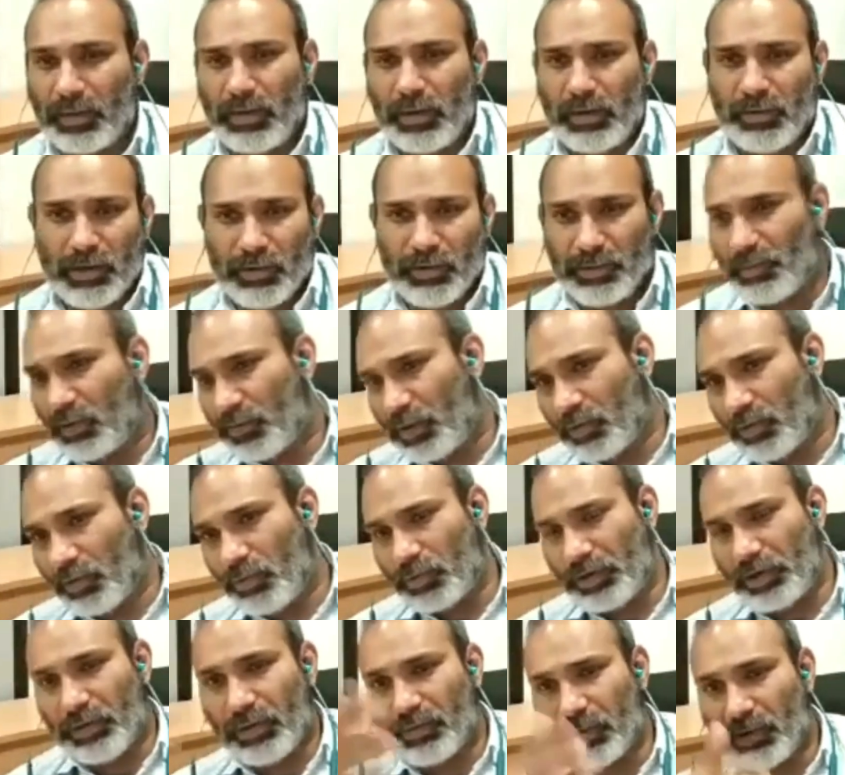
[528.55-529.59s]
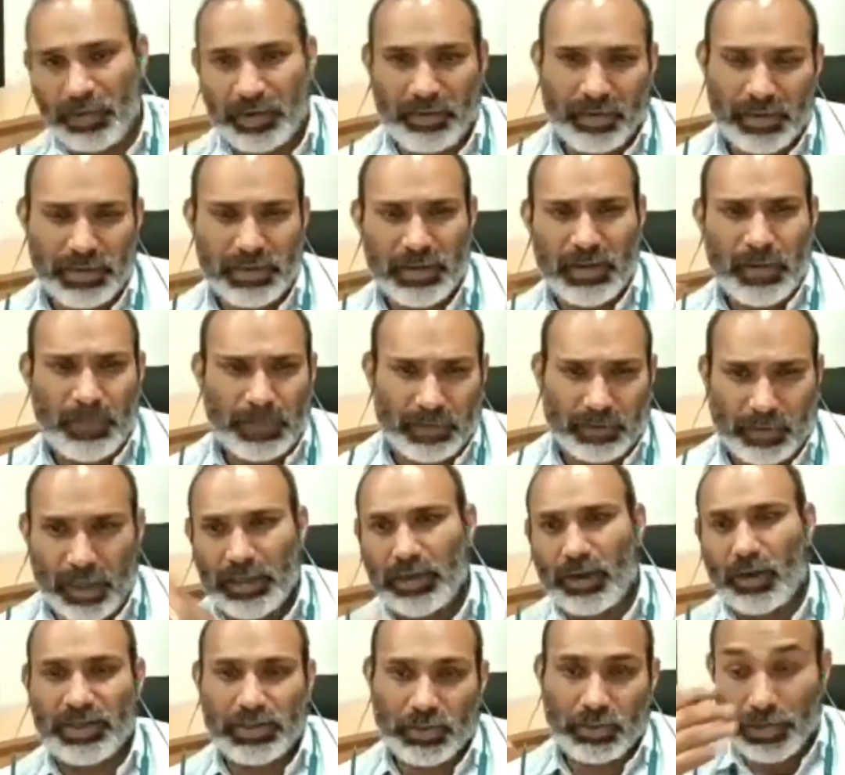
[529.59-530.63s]
When you remember 1 to 25, the numericals, the thing
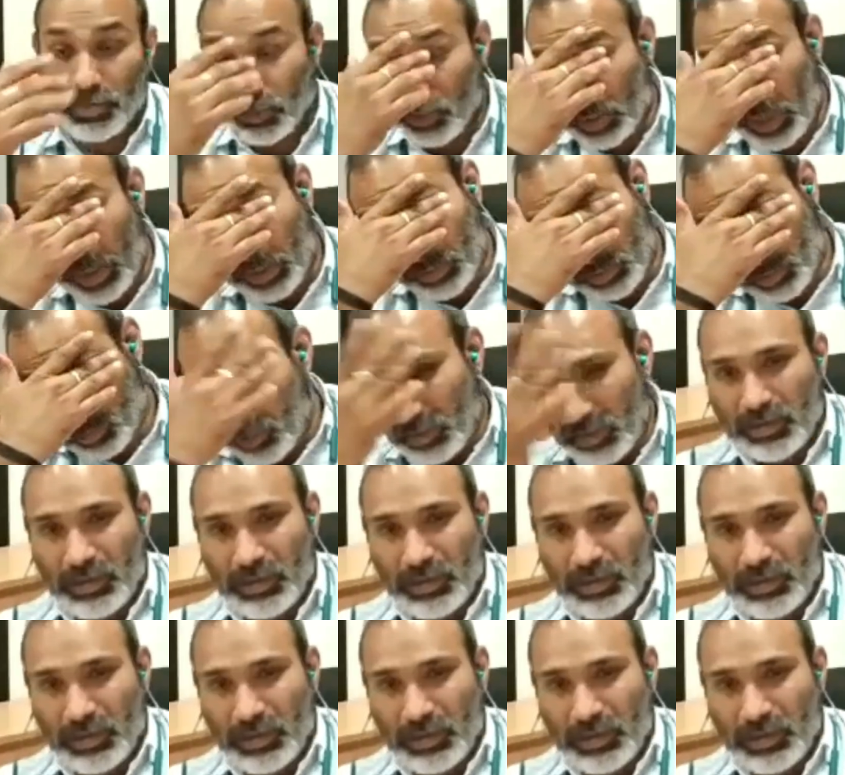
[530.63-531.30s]
or the story goes like this.